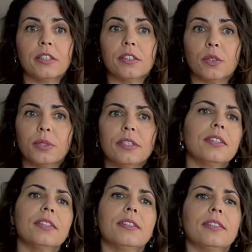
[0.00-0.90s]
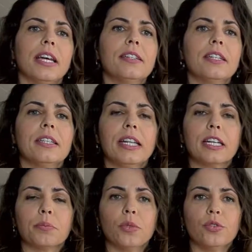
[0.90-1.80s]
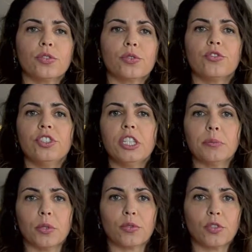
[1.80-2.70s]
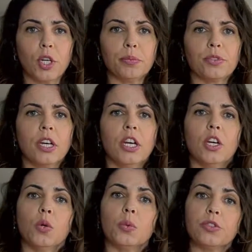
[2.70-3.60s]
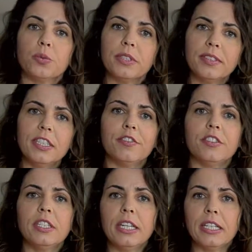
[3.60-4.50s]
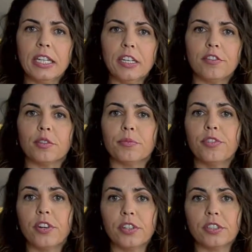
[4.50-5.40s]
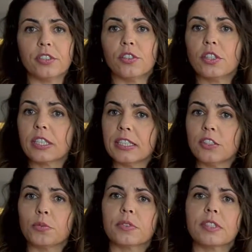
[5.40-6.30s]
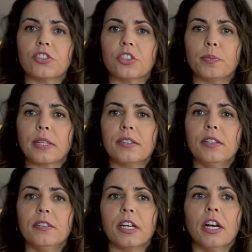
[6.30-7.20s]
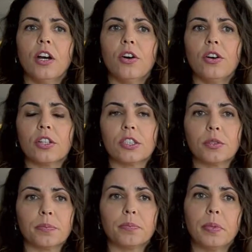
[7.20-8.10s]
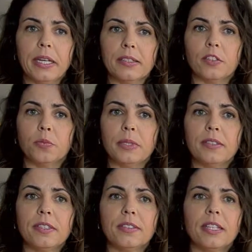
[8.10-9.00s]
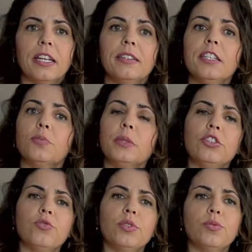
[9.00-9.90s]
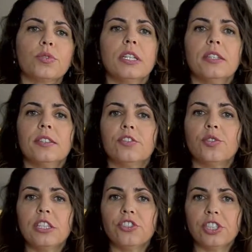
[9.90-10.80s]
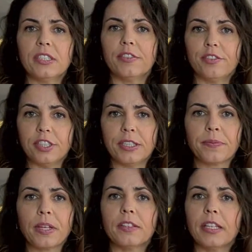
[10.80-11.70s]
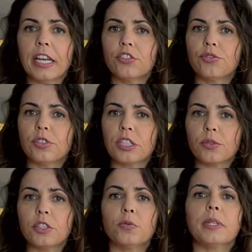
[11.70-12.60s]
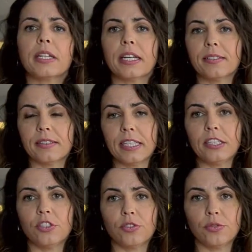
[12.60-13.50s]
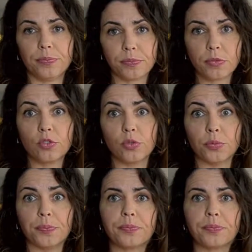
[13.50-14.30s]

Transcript: The reason is that, unlike most GMO crops, which receive DNA from foreigner organisms such as bacteria or other plant species, these mushrooms is transgene-free thanks to the CRISPR-Cas9 tool.